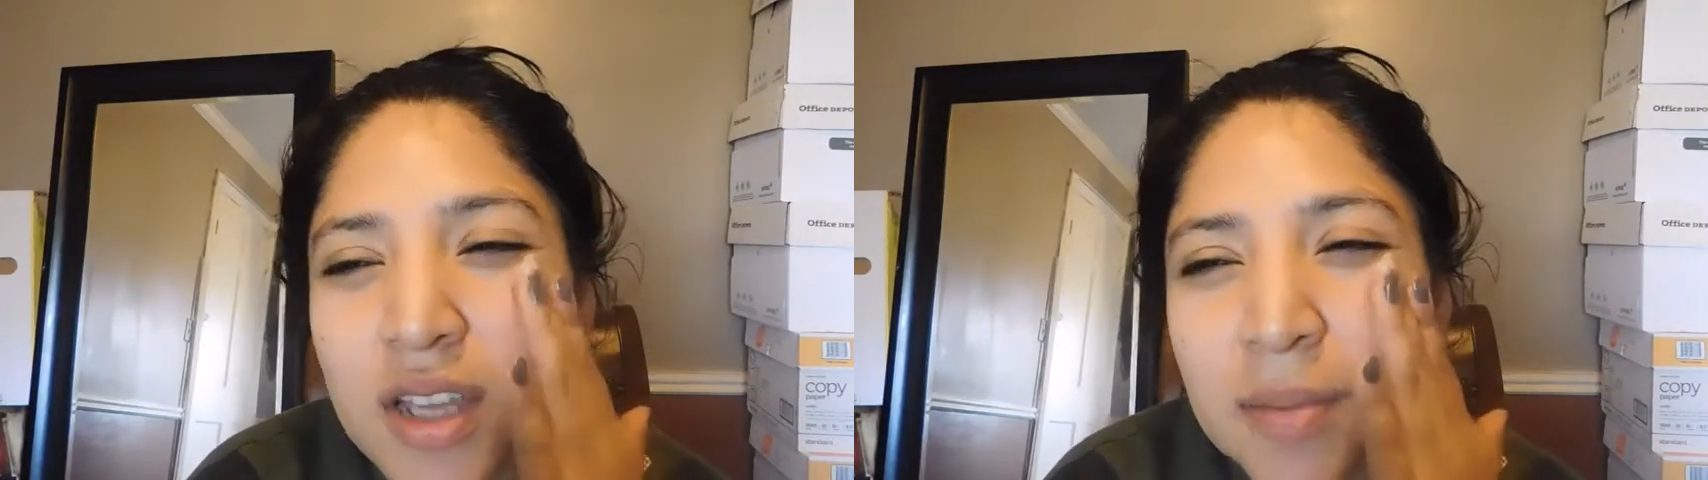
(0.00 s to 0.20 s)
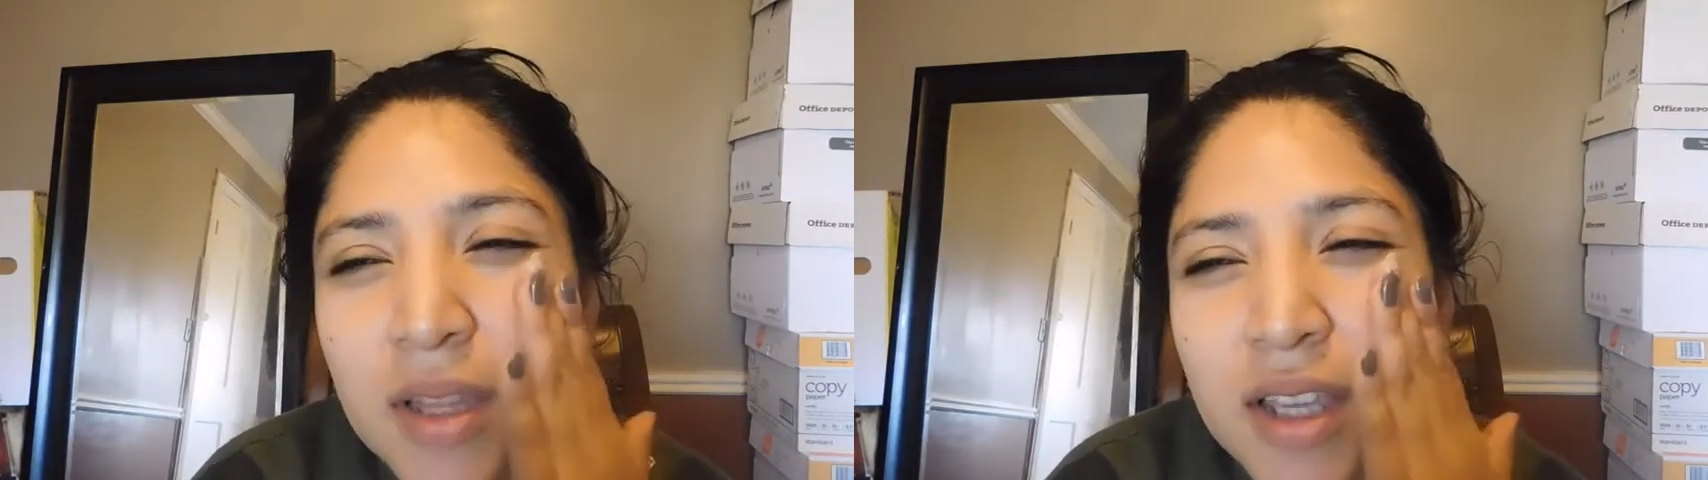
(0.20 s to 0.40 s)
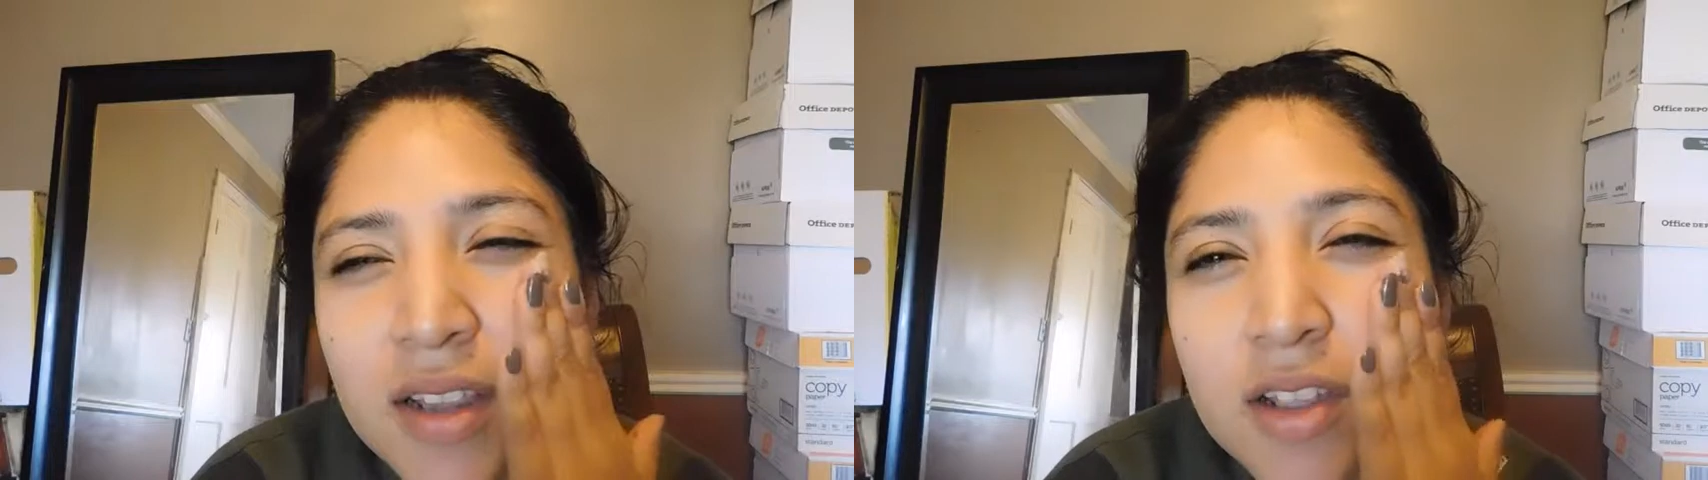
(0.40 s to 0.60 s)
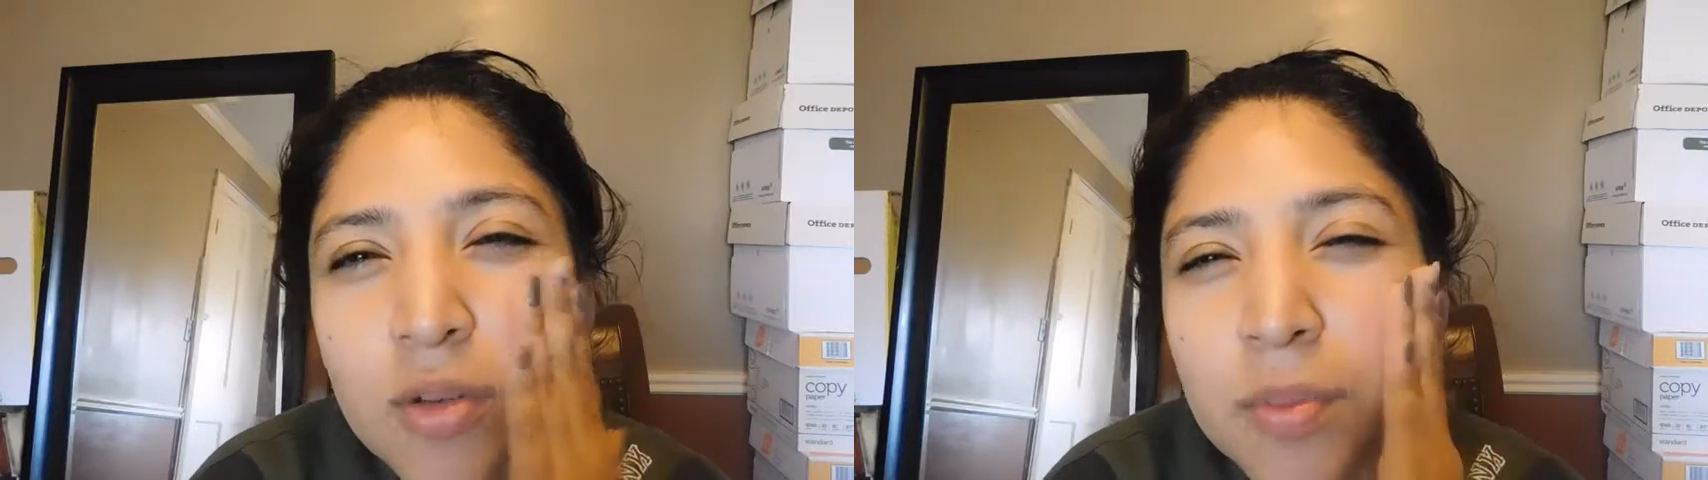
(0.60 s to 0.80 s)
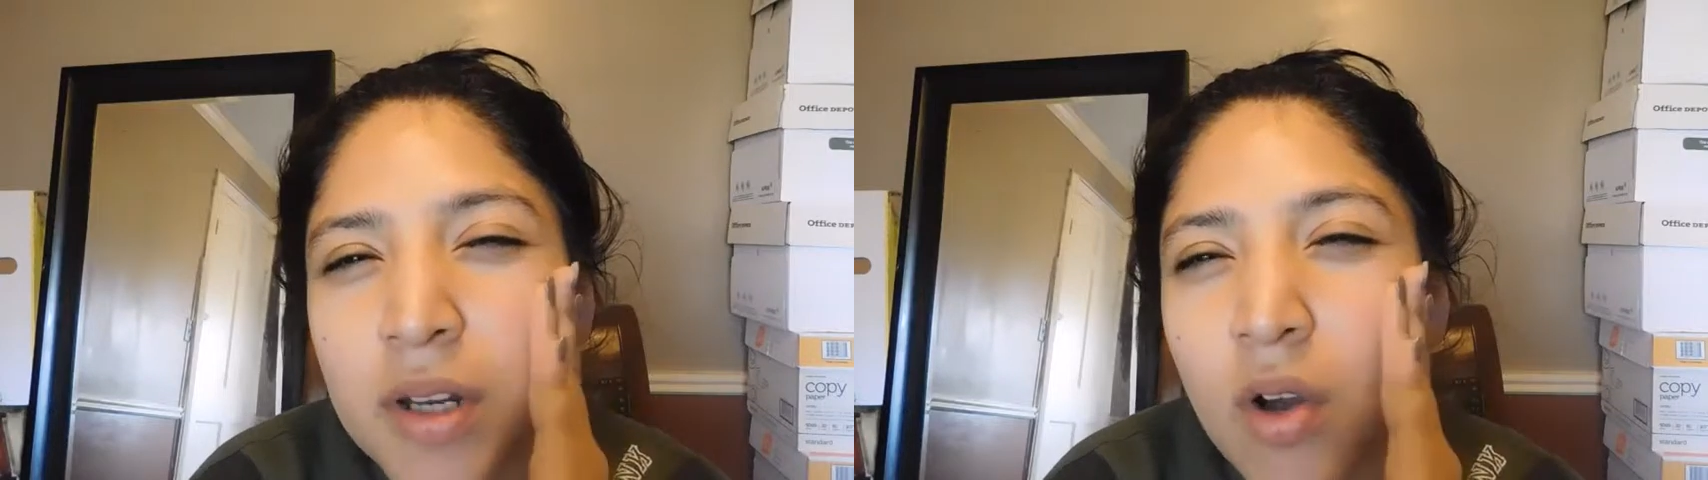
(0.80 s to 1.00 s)
I'm like a
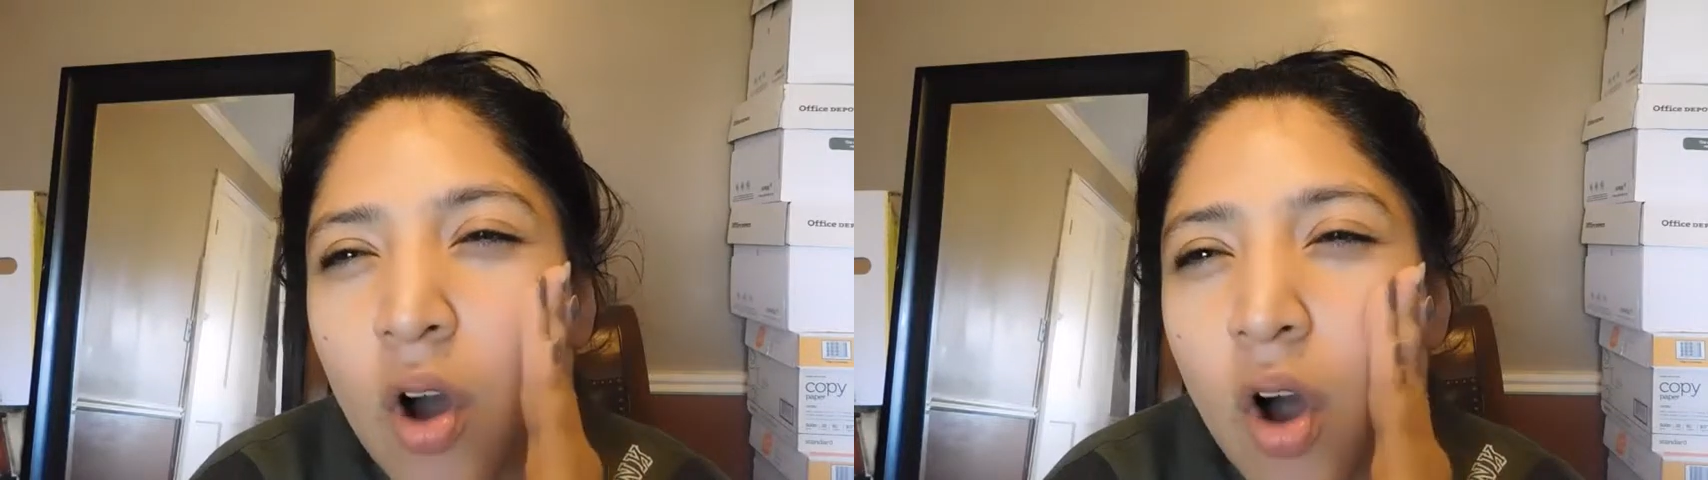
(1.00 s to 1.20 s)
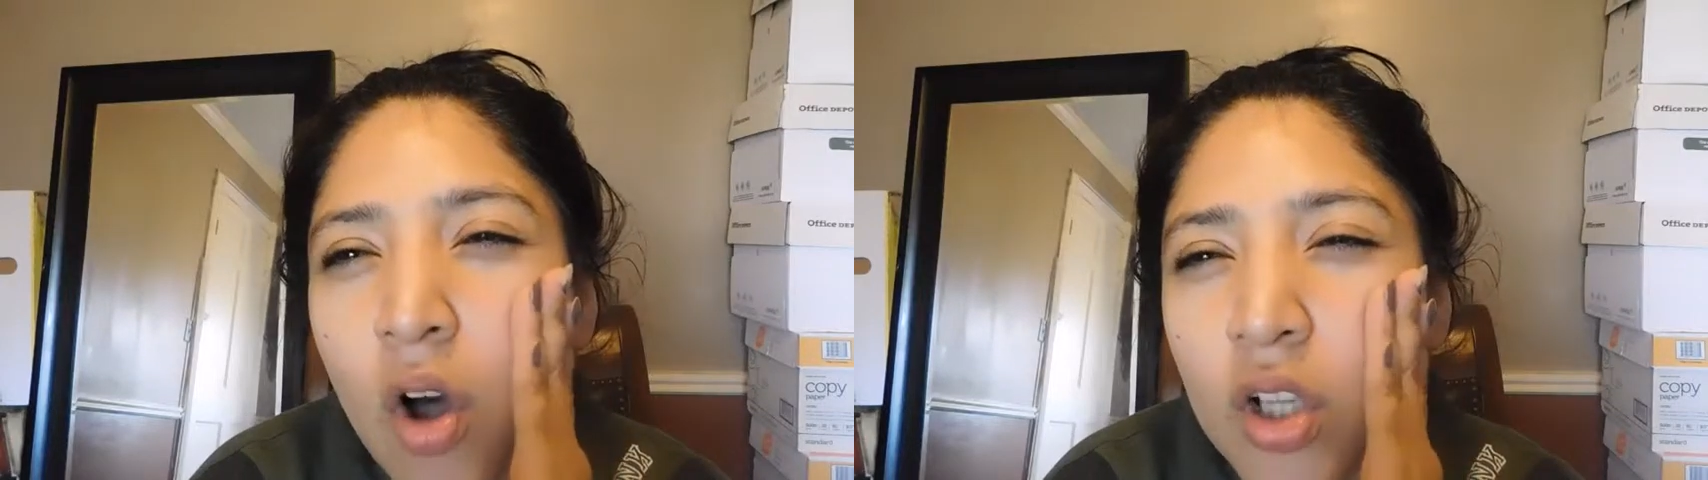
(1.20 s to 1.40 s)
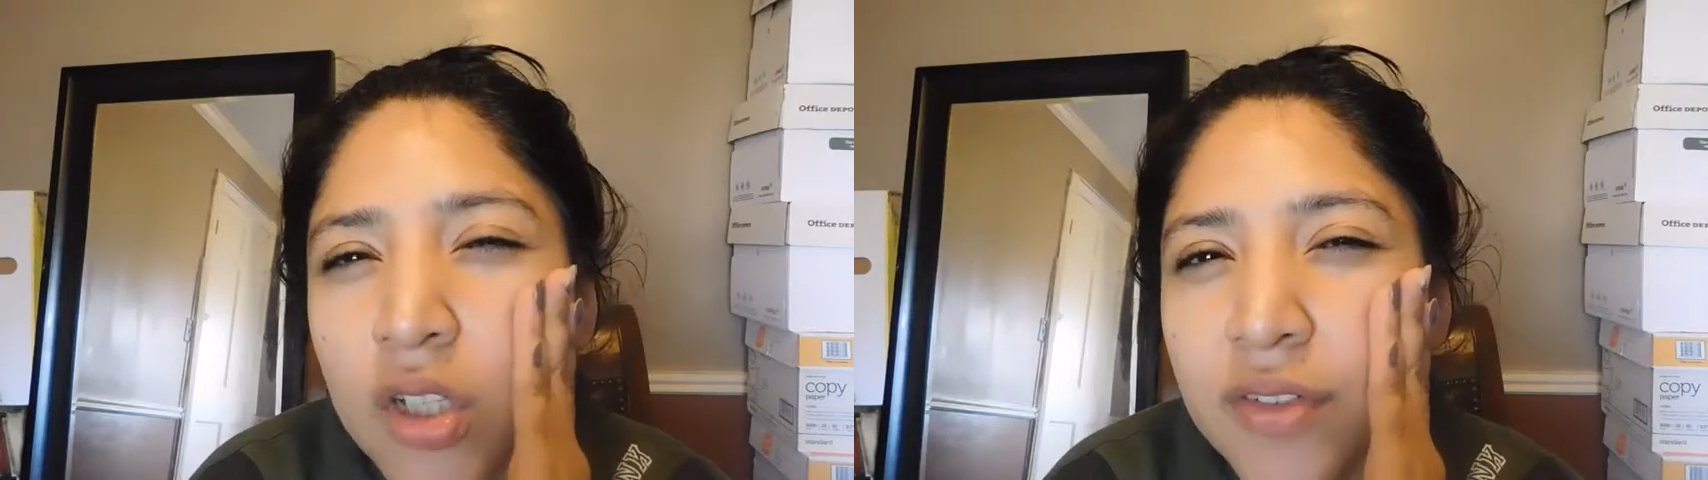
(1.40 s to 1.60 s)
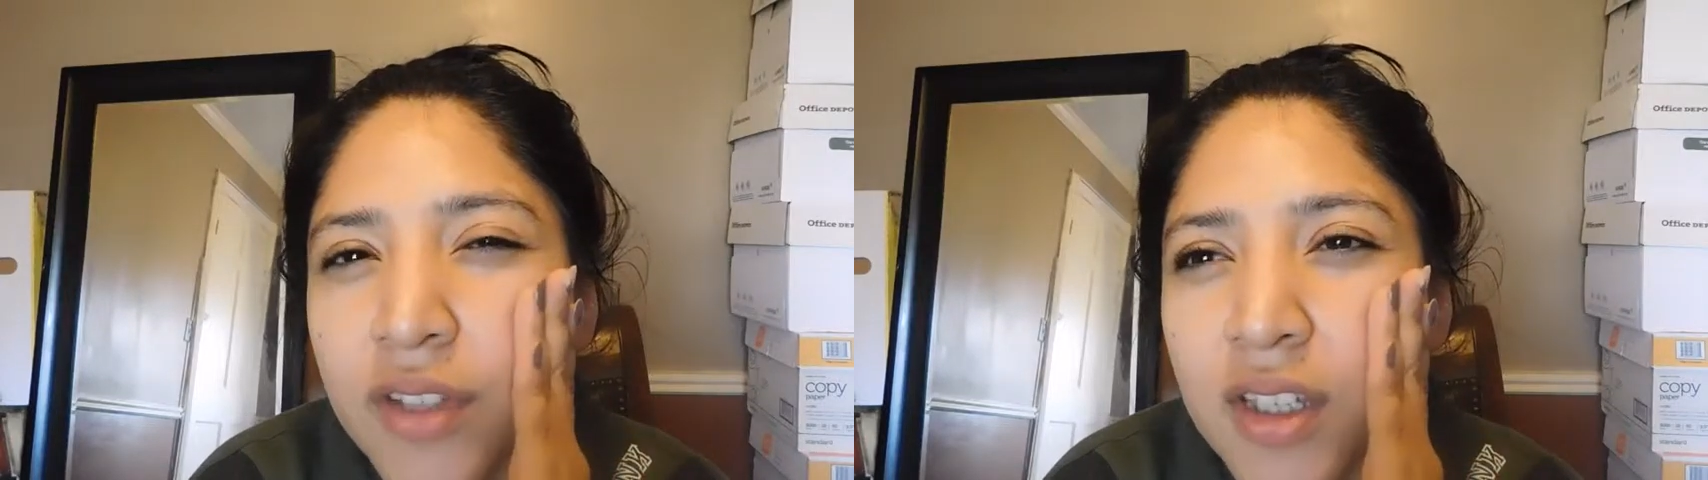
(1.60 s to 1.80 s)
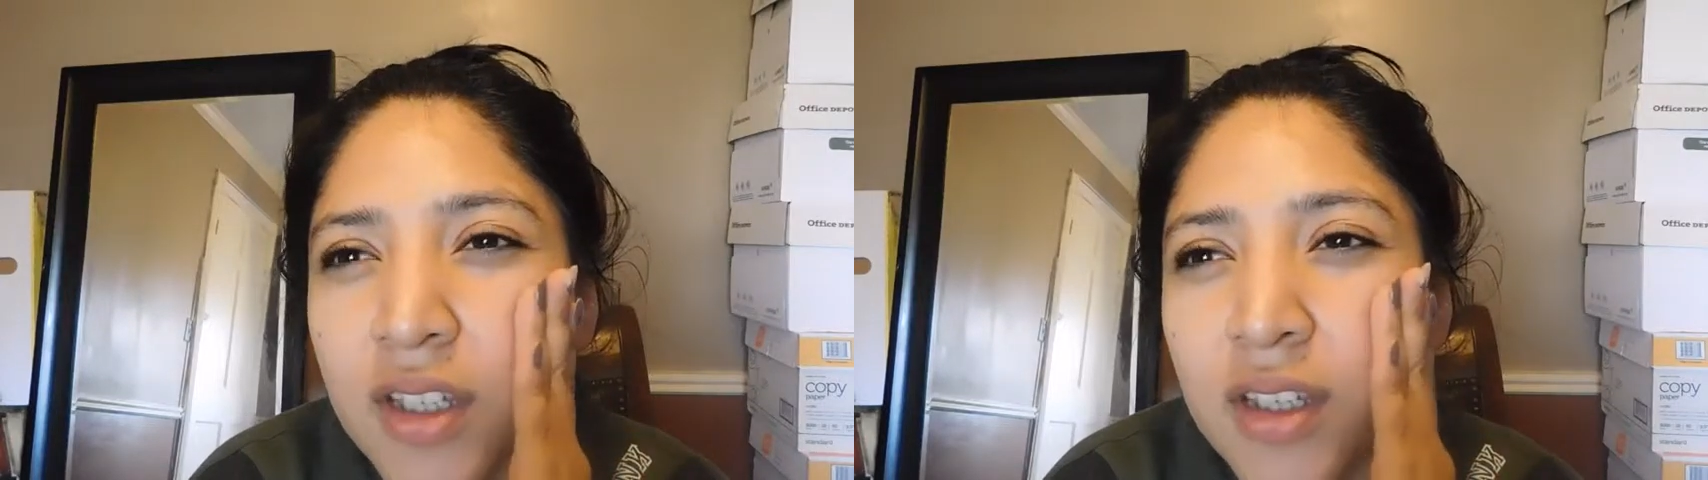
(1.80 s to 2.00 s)
little bit
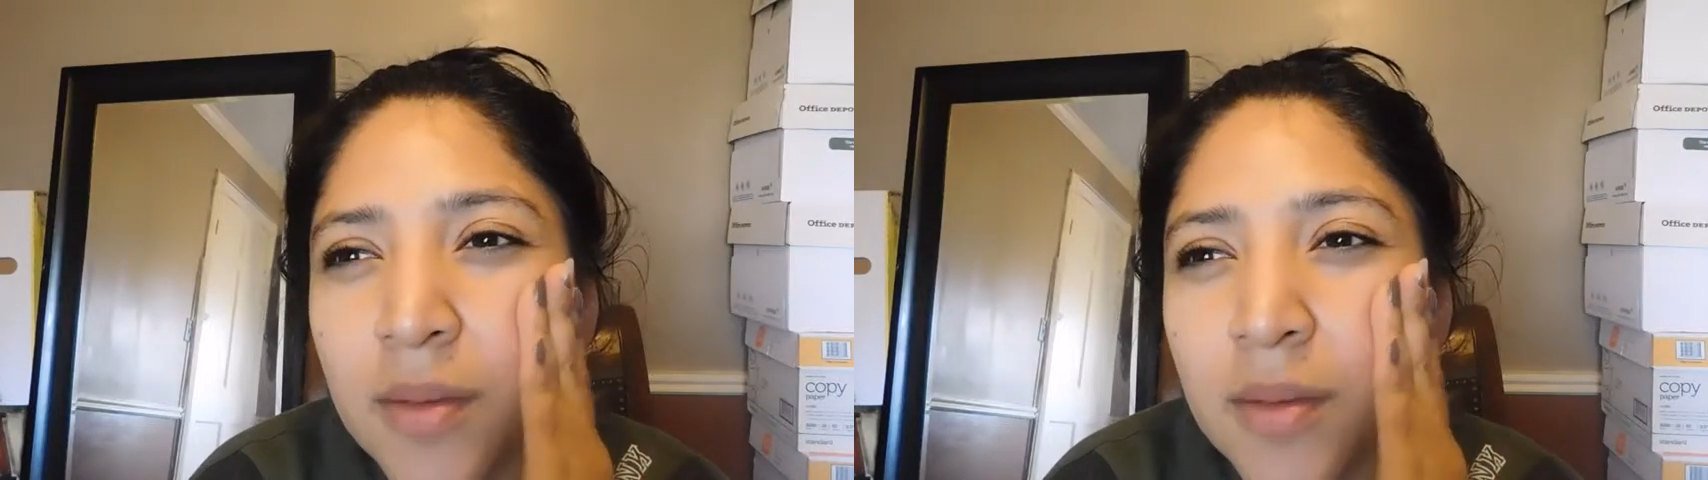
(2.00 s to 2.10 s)
olivey,